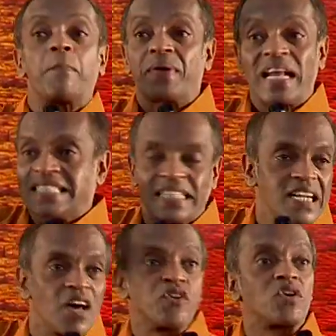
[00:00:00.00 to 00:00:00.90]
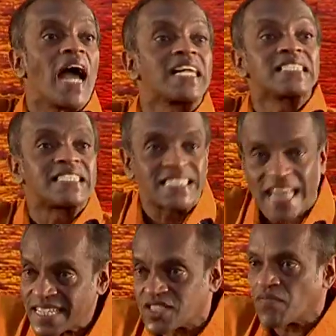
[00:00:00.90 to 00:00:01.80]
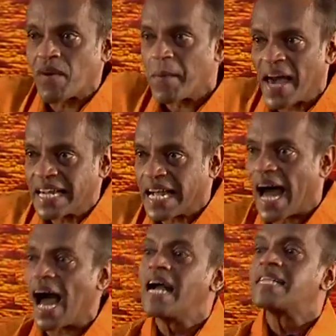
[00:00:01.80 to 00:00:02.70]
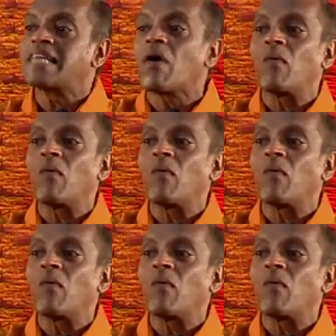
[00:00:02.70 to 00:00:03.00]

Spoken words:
President of the United States of America, the